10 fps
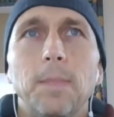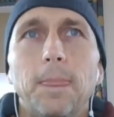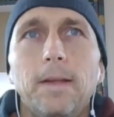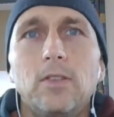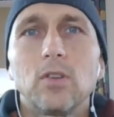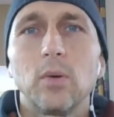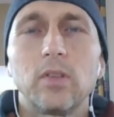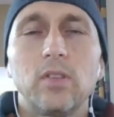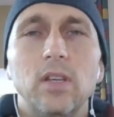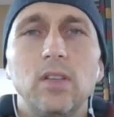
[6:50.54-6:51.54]
And so it's
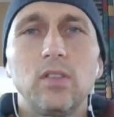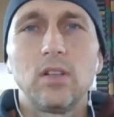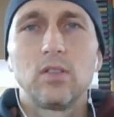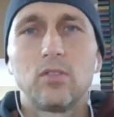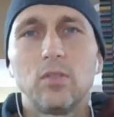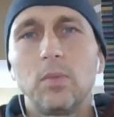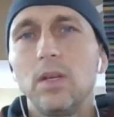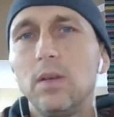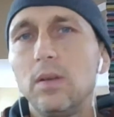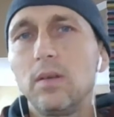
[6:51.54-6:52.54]
easier to
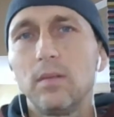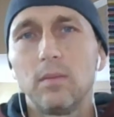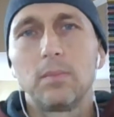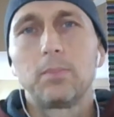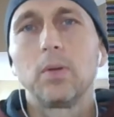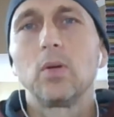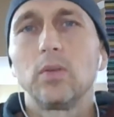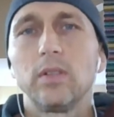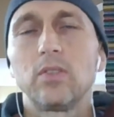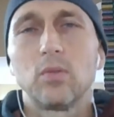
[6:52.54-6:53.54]
be pulled
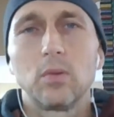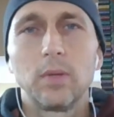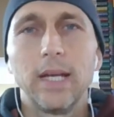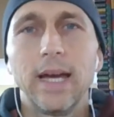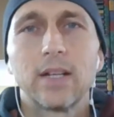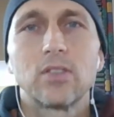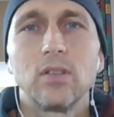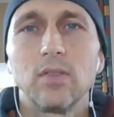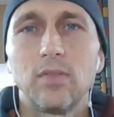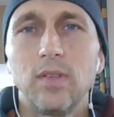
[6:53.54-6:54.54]
into a reaction
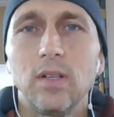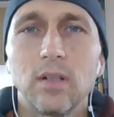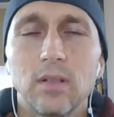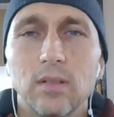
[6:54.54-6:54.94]
of fear.